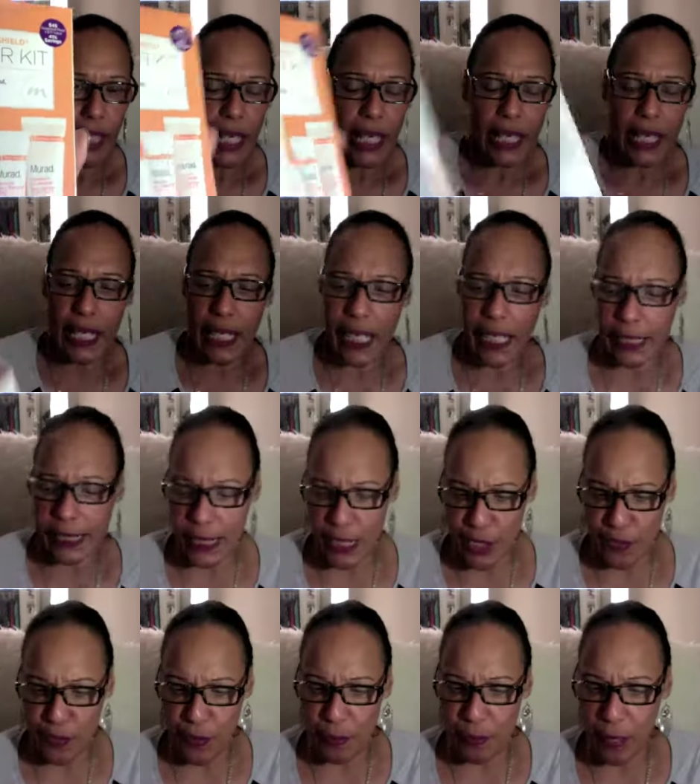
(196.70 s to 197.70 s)
And I got
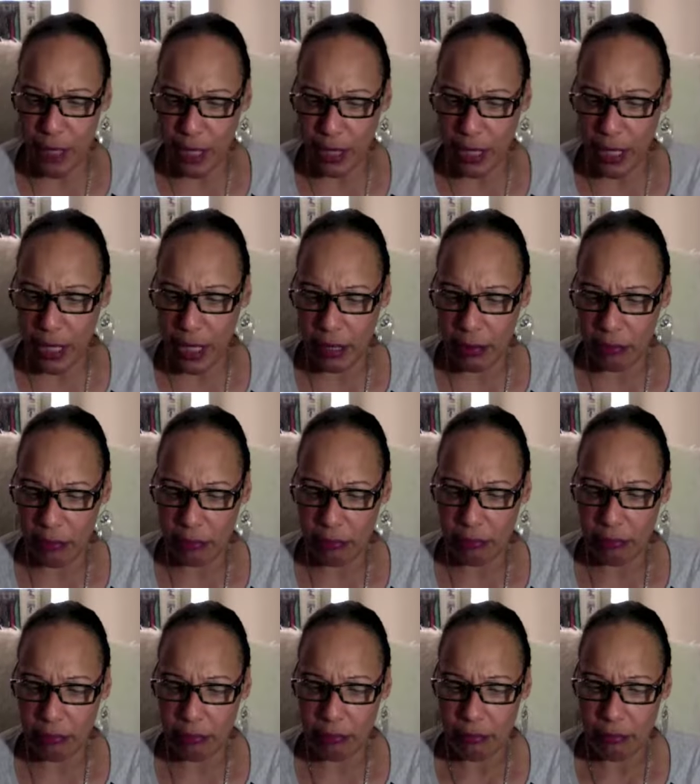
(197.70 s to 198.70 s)
this for merely
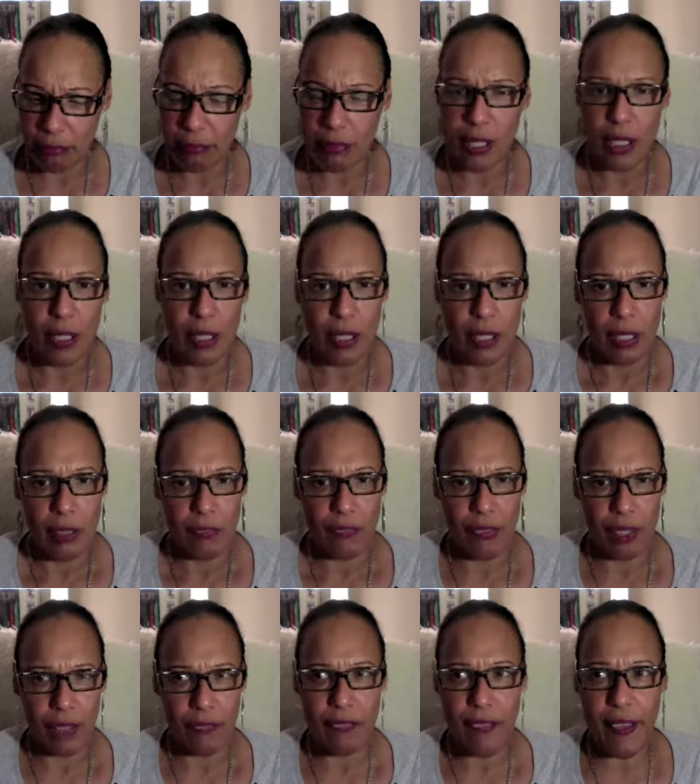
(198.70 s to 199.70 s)

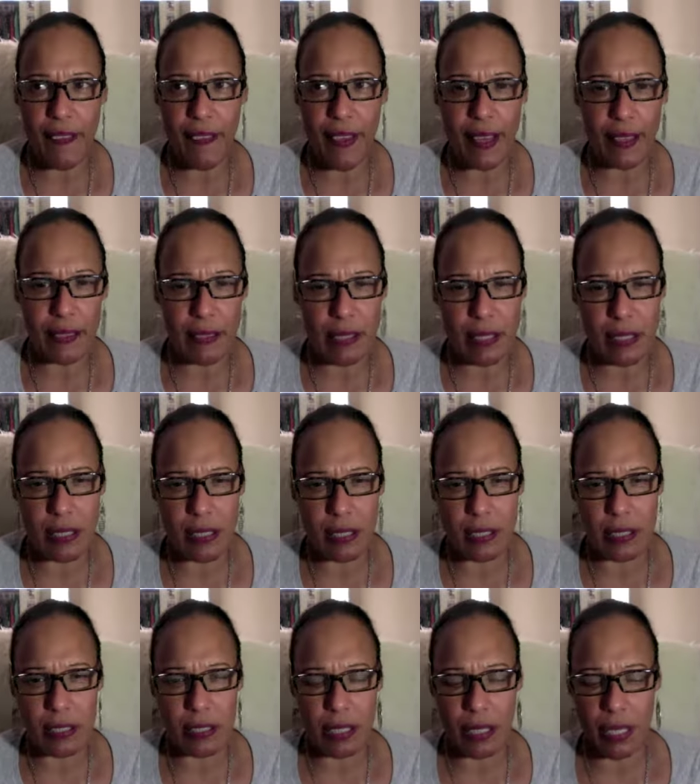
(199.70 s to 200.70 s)
$45.
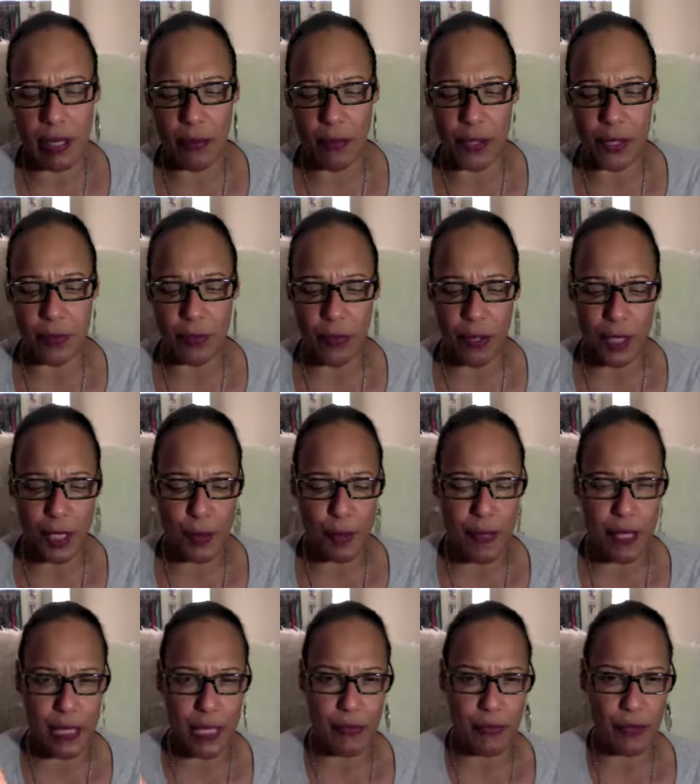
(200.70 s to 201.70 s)
It was more
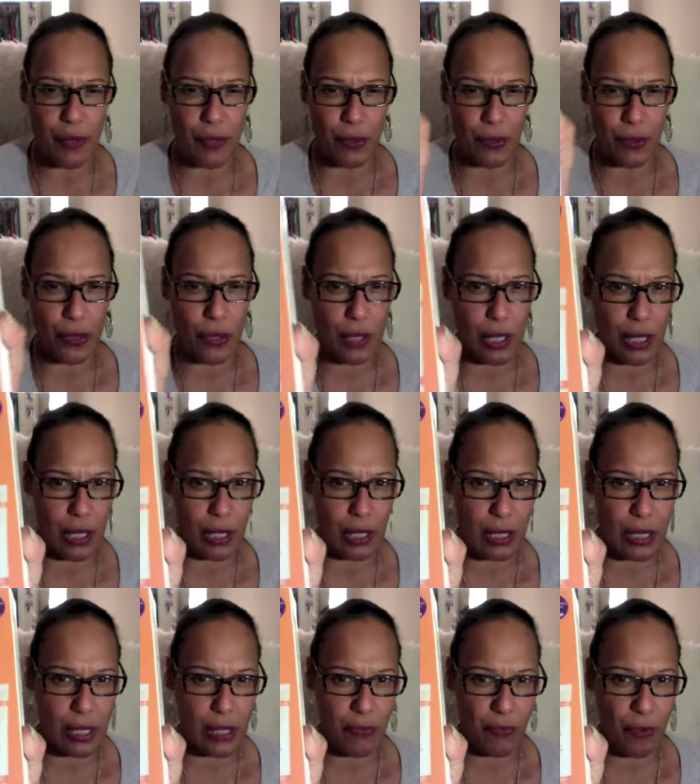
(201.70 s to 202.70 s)
expensive in,
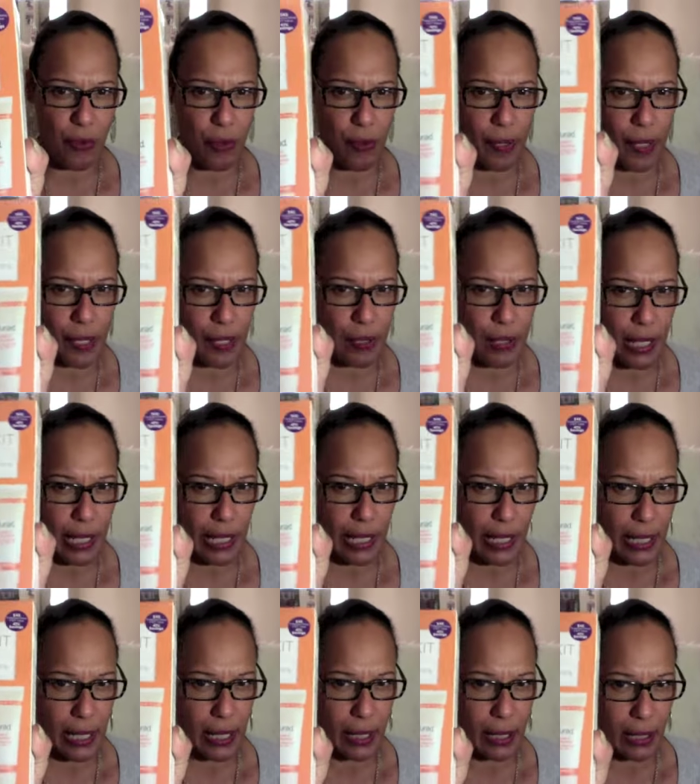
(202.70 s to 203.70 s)
in Sephora, so I got
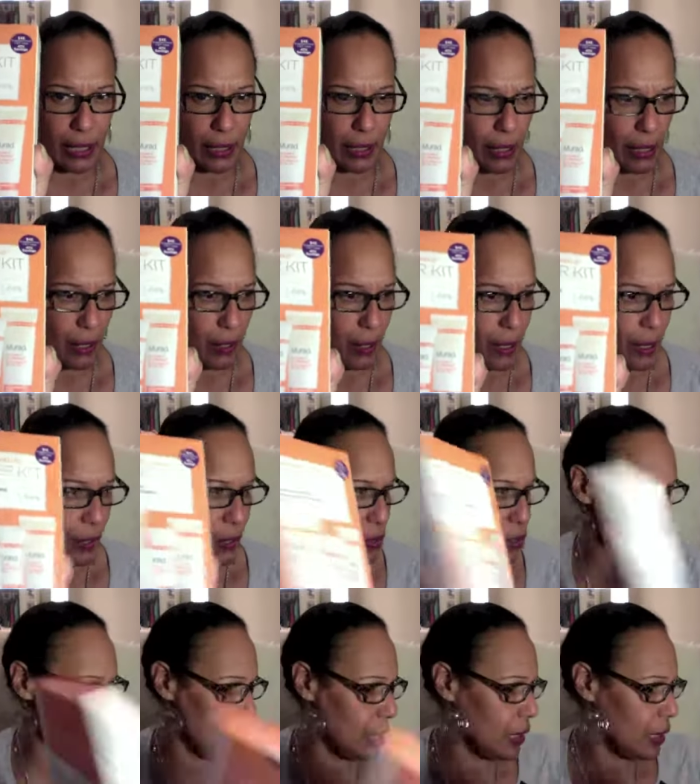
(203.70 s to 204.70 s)
it in, in, in
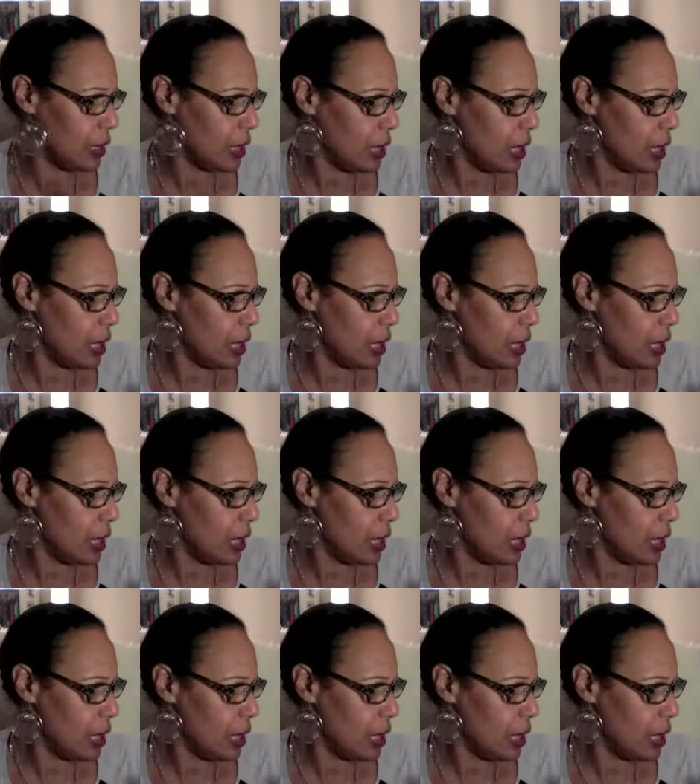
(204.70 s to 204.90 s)
Ultra.